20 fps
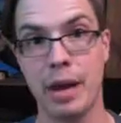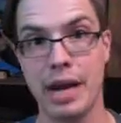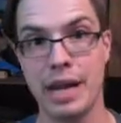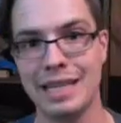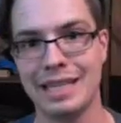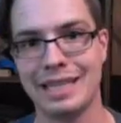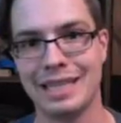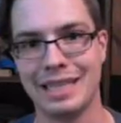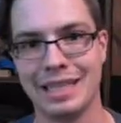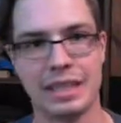
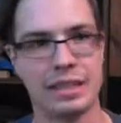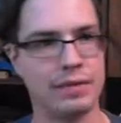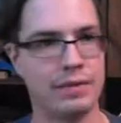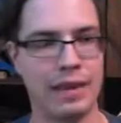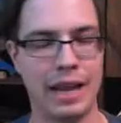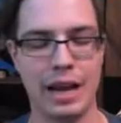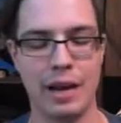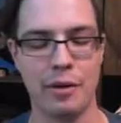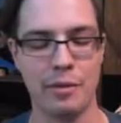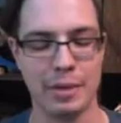And anything
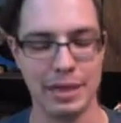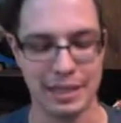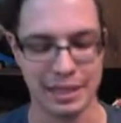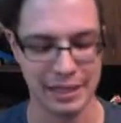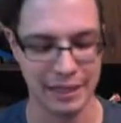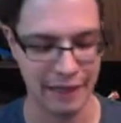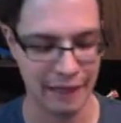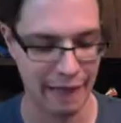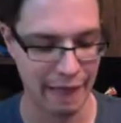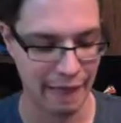red
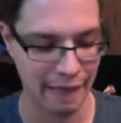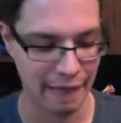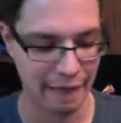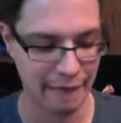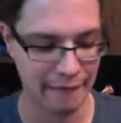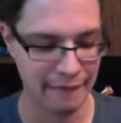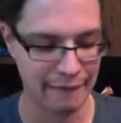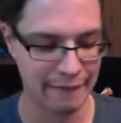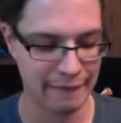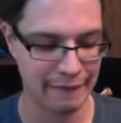is just a
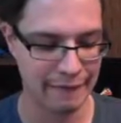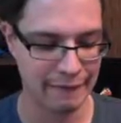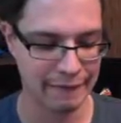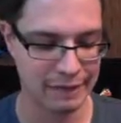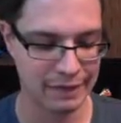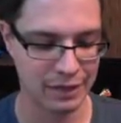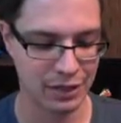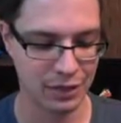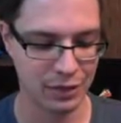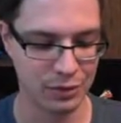flat out miss.
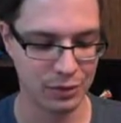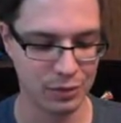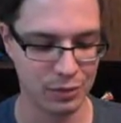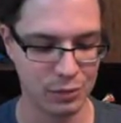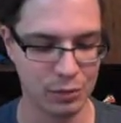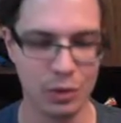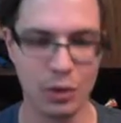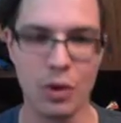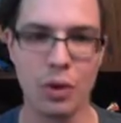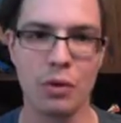
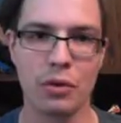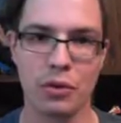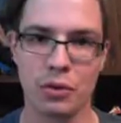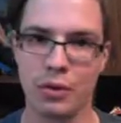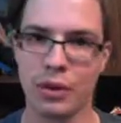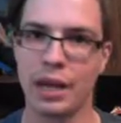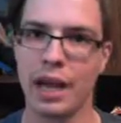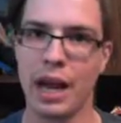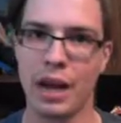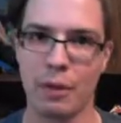
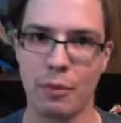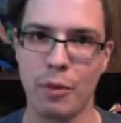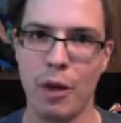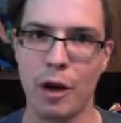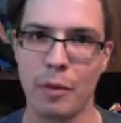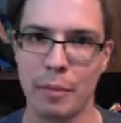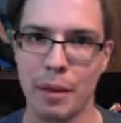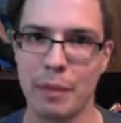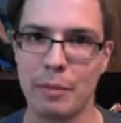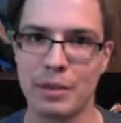So
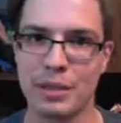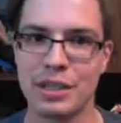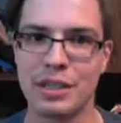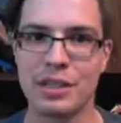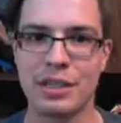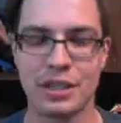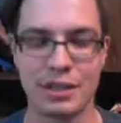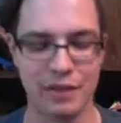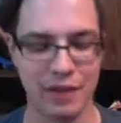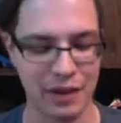we'll go through
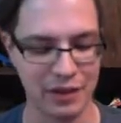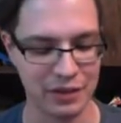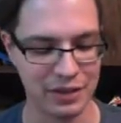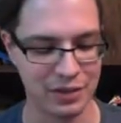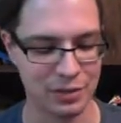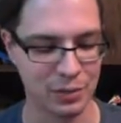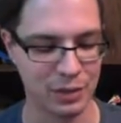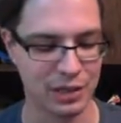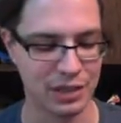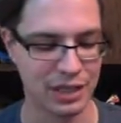the kind of
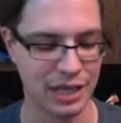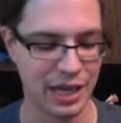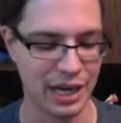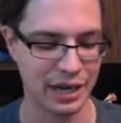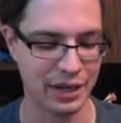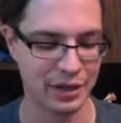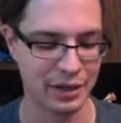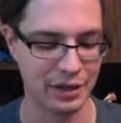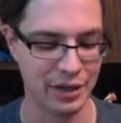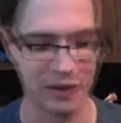rock, paper,
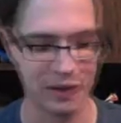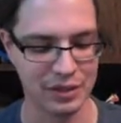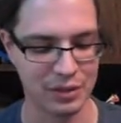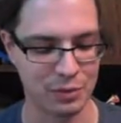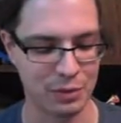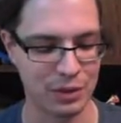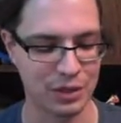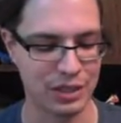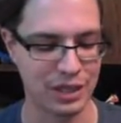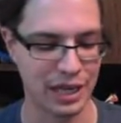scissors of how this
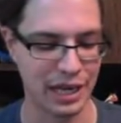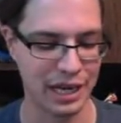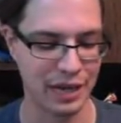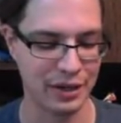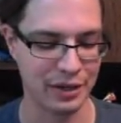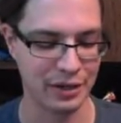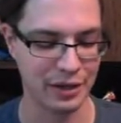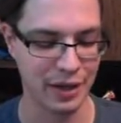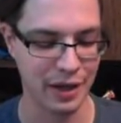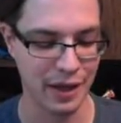works
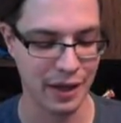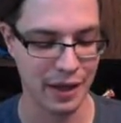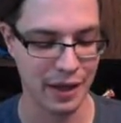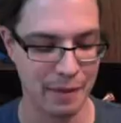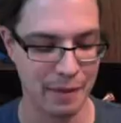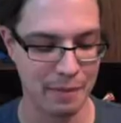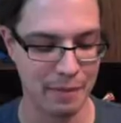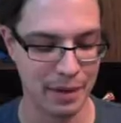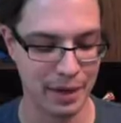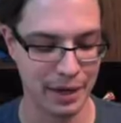later.
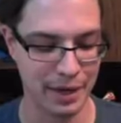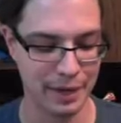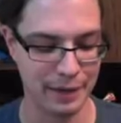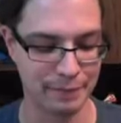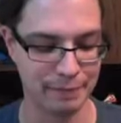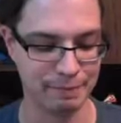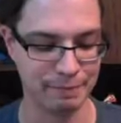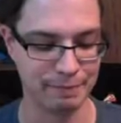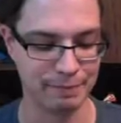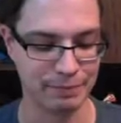But
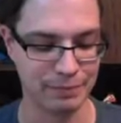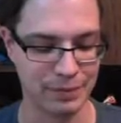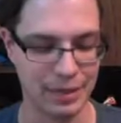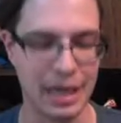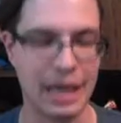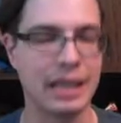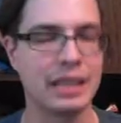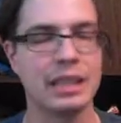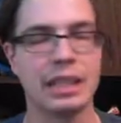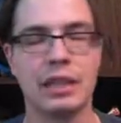
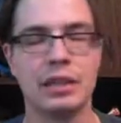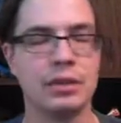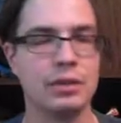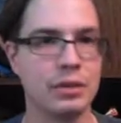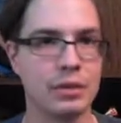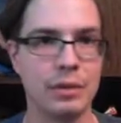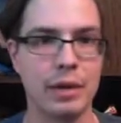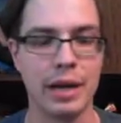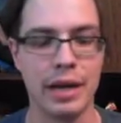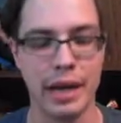actually I'll do
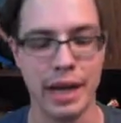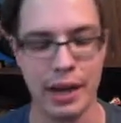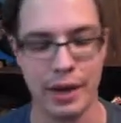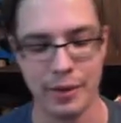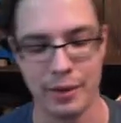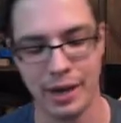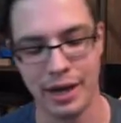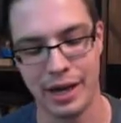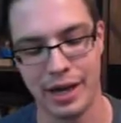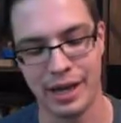it right
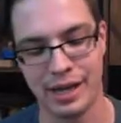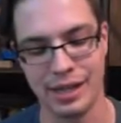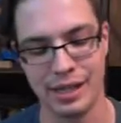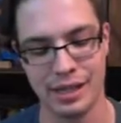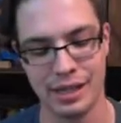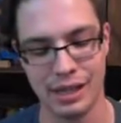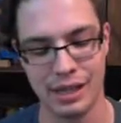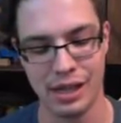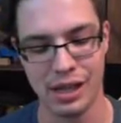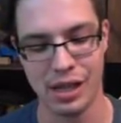now.
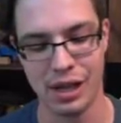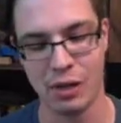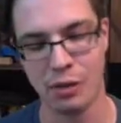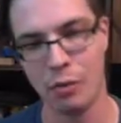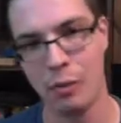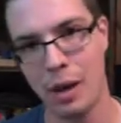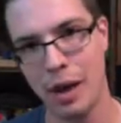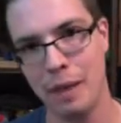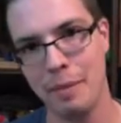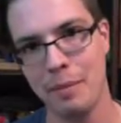
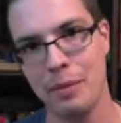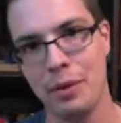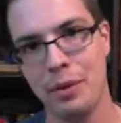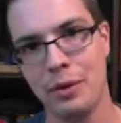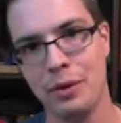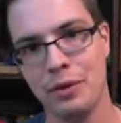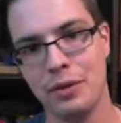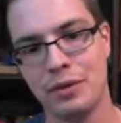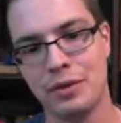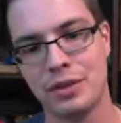White
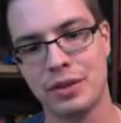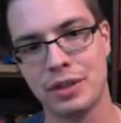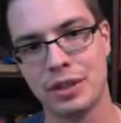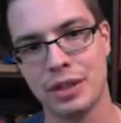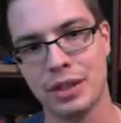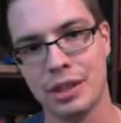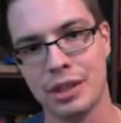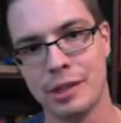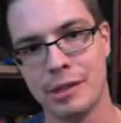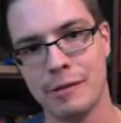moves
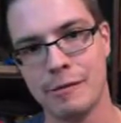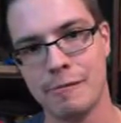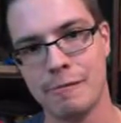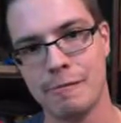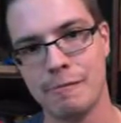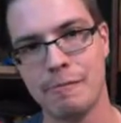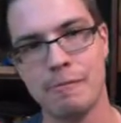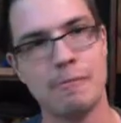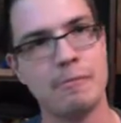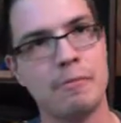
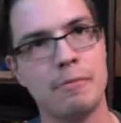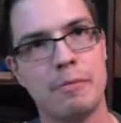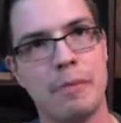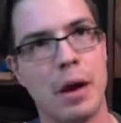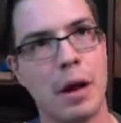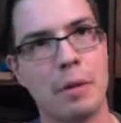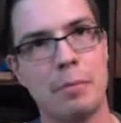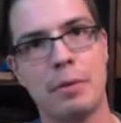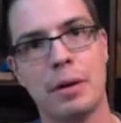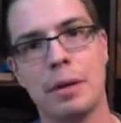
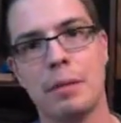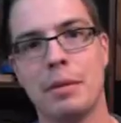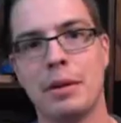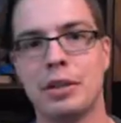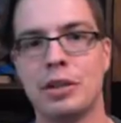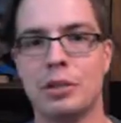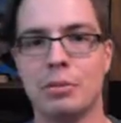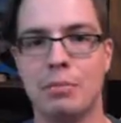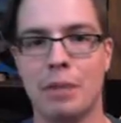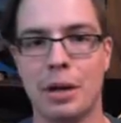are pretty
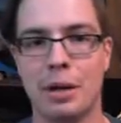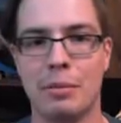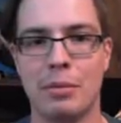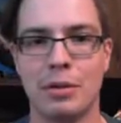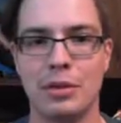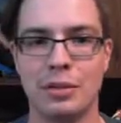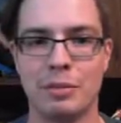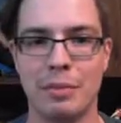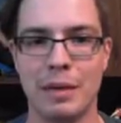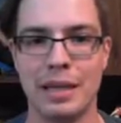much your bare
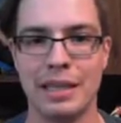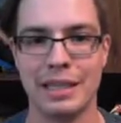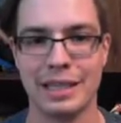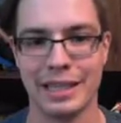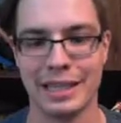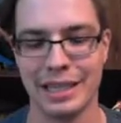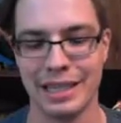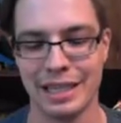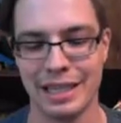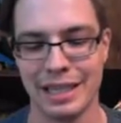bones
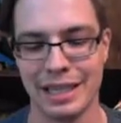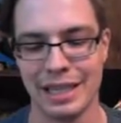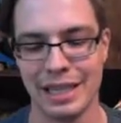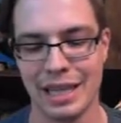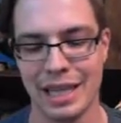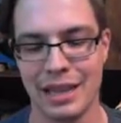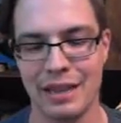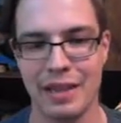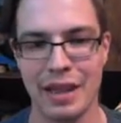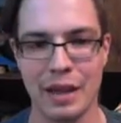basic.
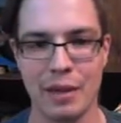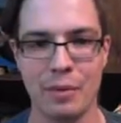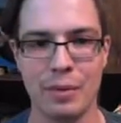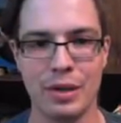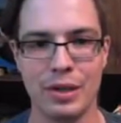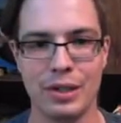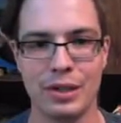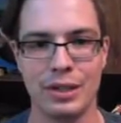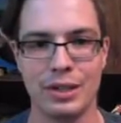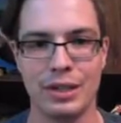
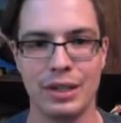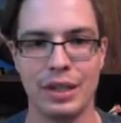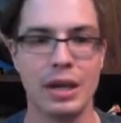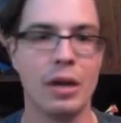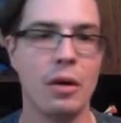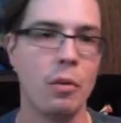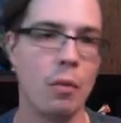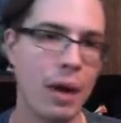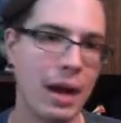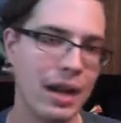
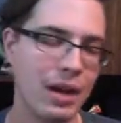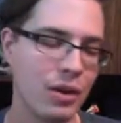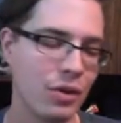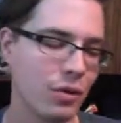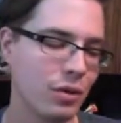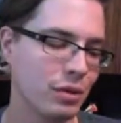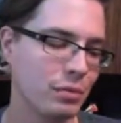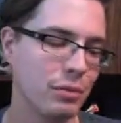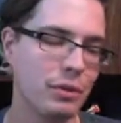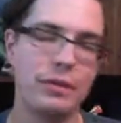White and
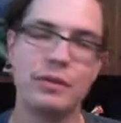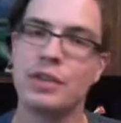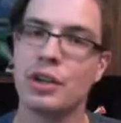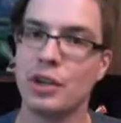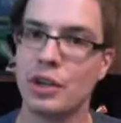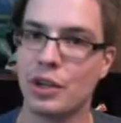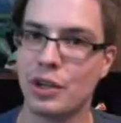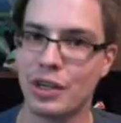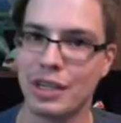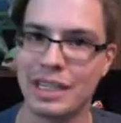gold moves
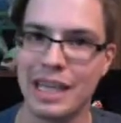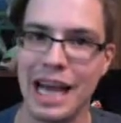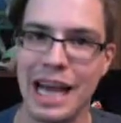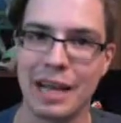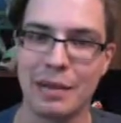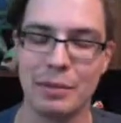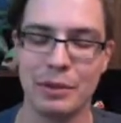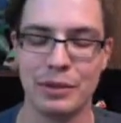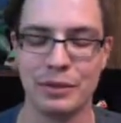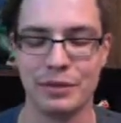are your
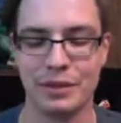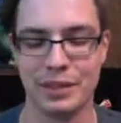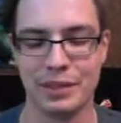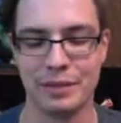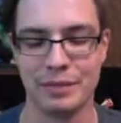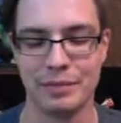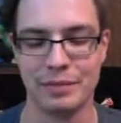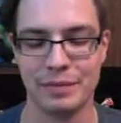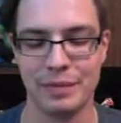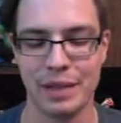attack moves.